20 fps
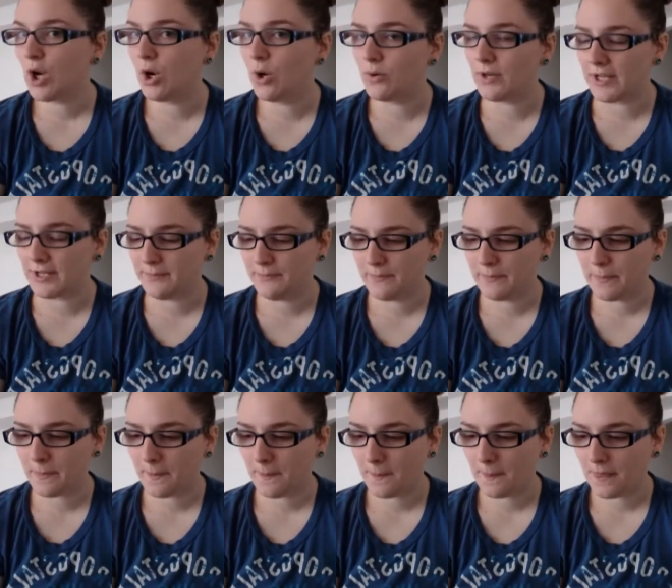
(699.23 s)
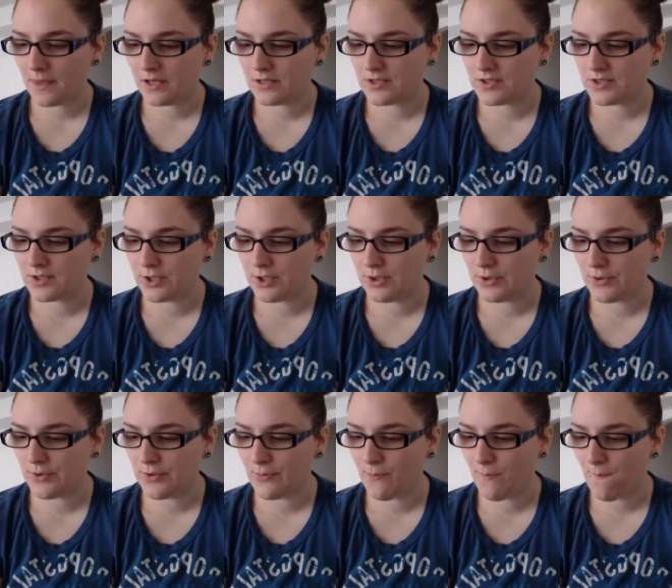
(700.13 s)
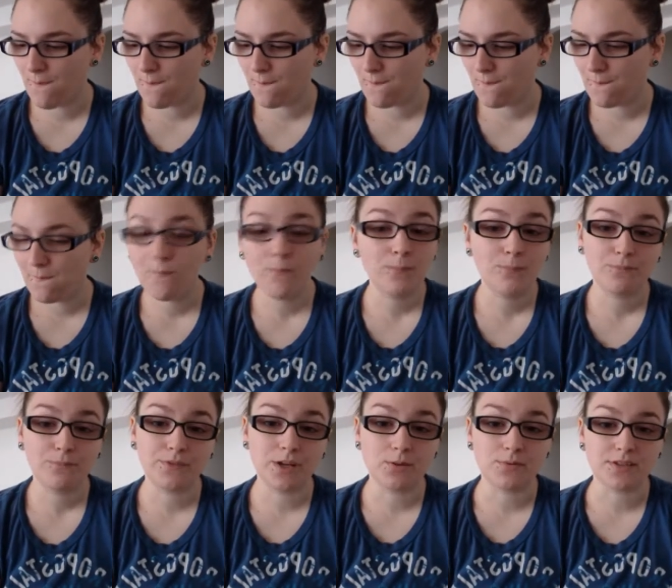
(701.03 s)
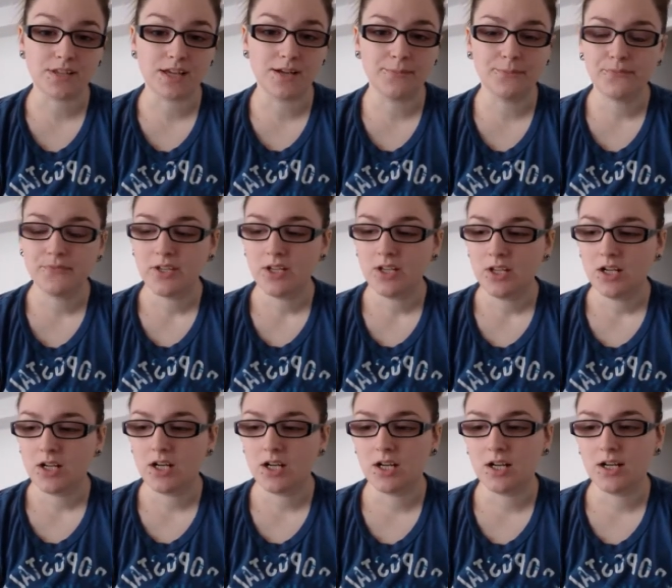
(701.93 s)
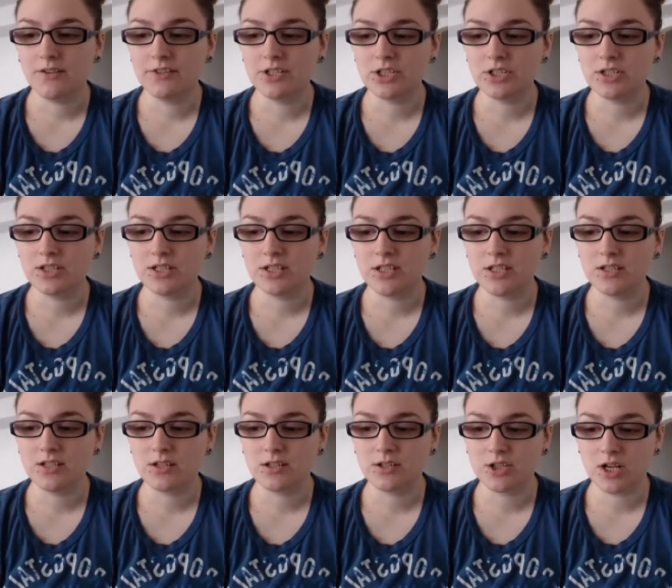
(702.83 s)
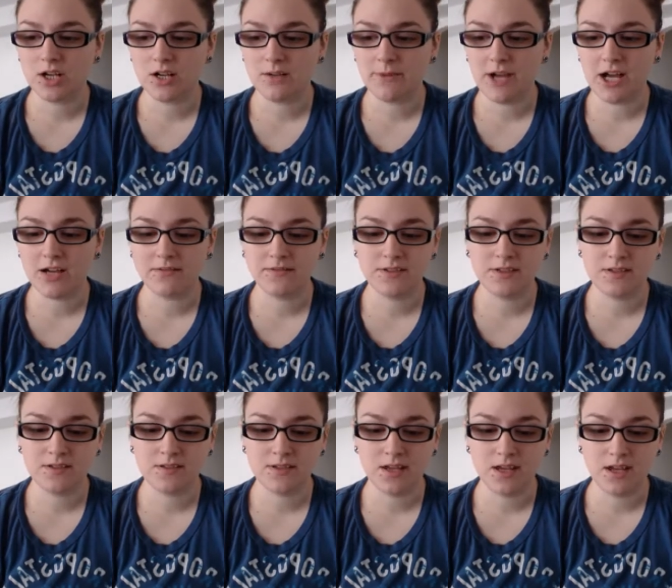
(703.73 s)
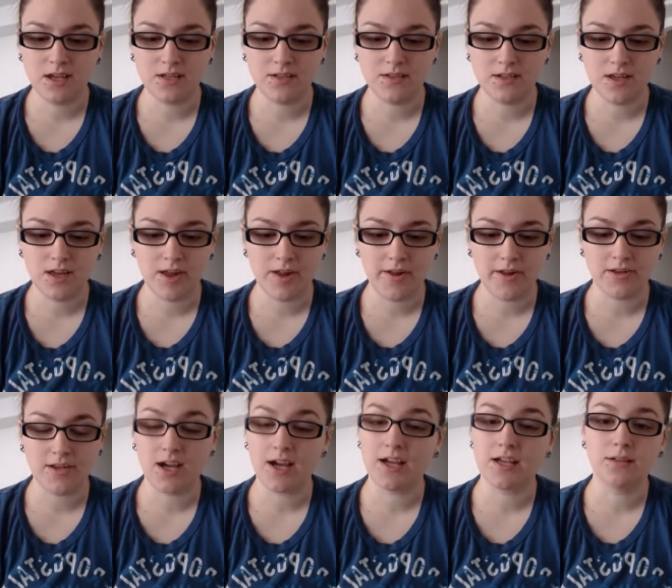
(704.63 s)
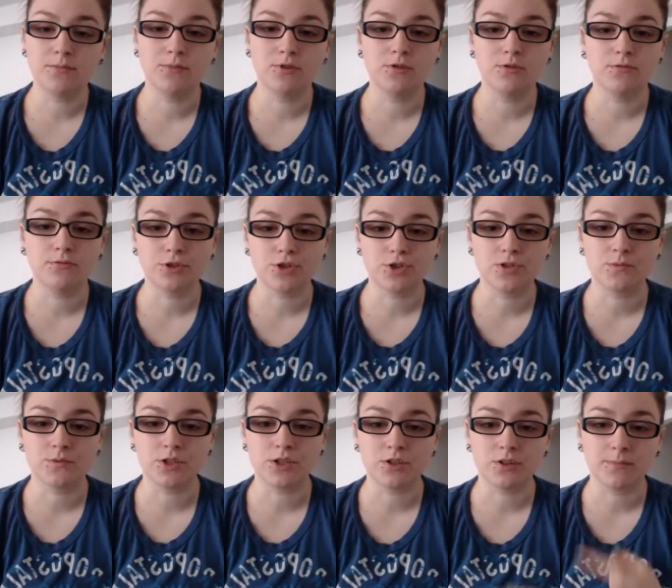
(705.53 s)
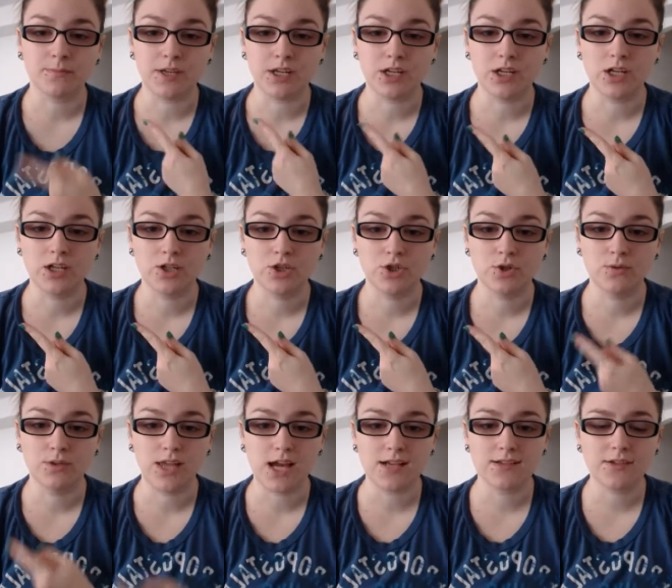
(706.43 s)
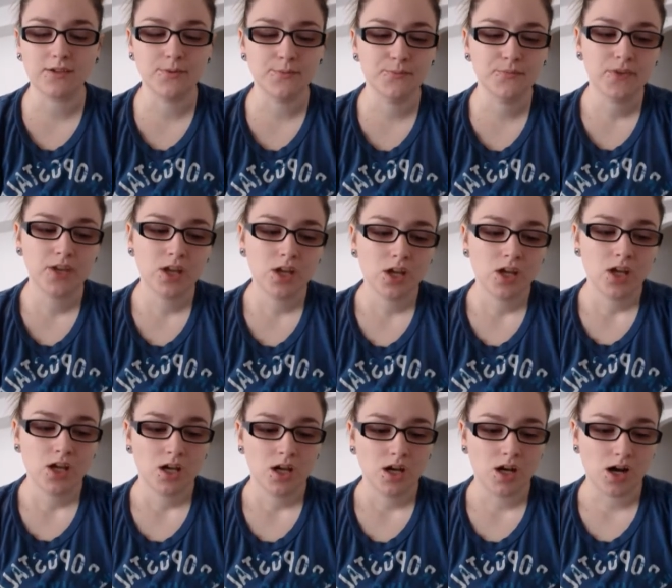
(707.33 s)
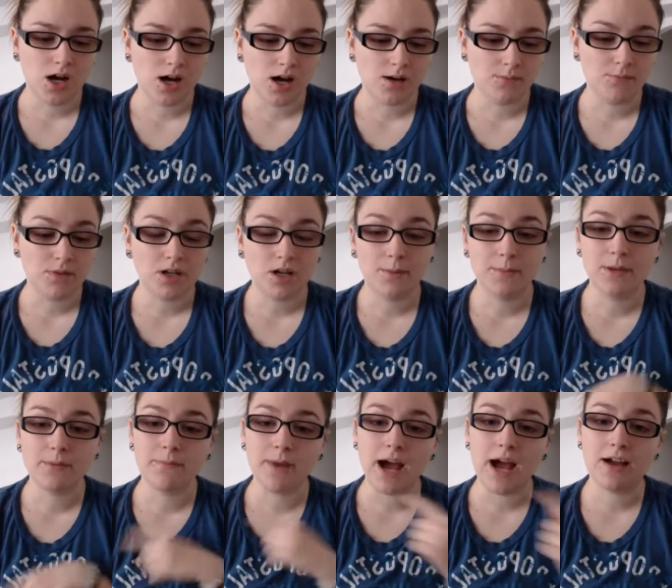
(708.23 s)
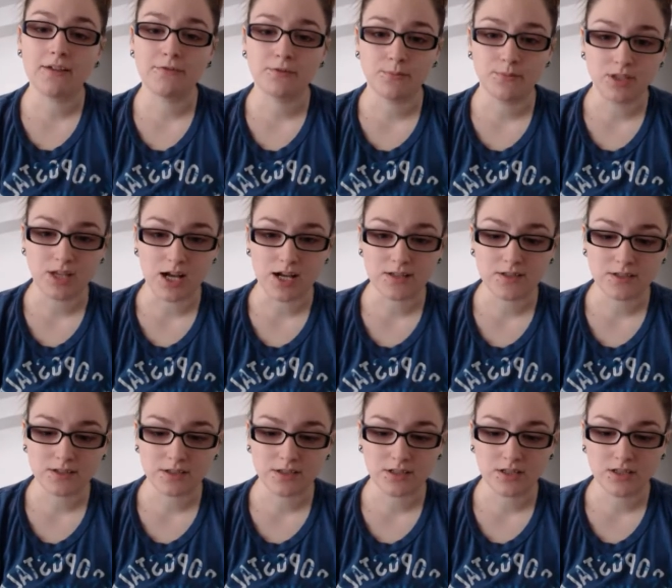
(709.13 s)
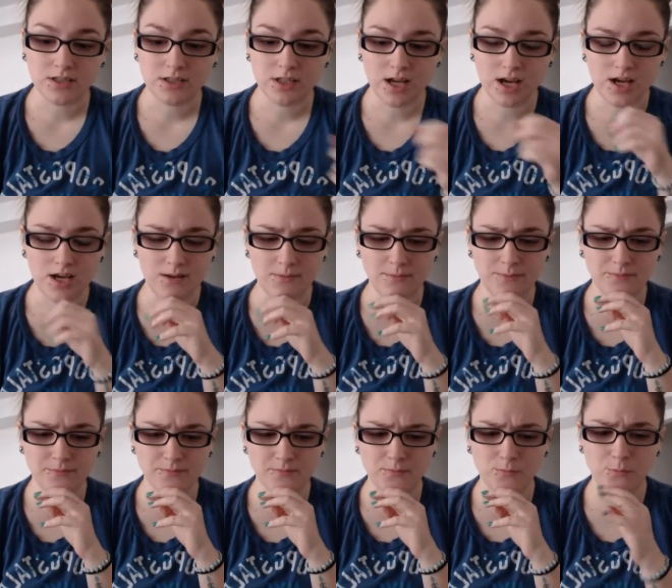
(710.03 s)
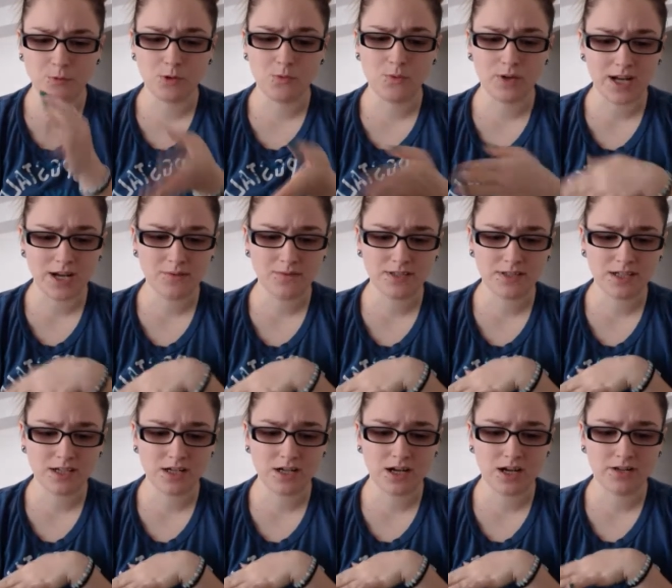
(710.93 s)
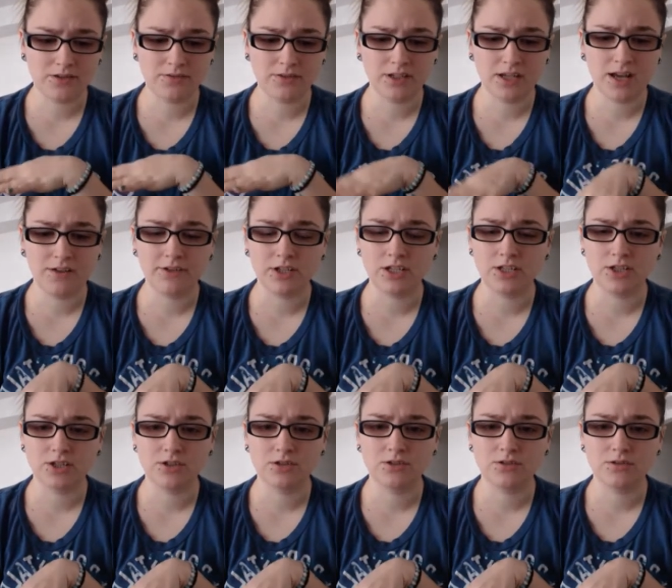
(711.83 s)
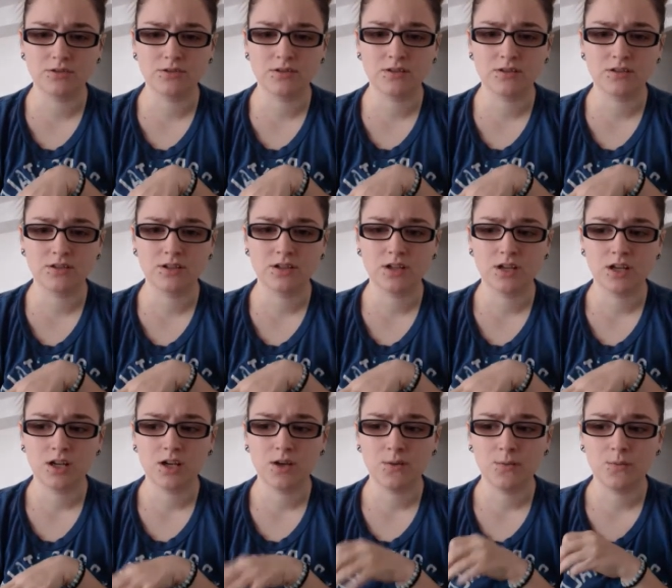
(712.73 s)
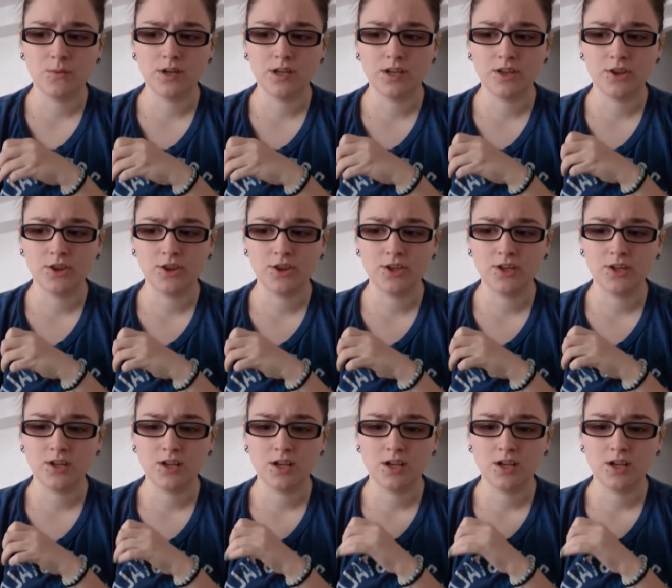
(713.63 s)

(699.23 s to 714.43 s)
okay. So there was that. Eventually he took a job out of state, and I had to move, which is what took me to Alaska. Coming back from Alaska, when I was there, I didn't really have any issues with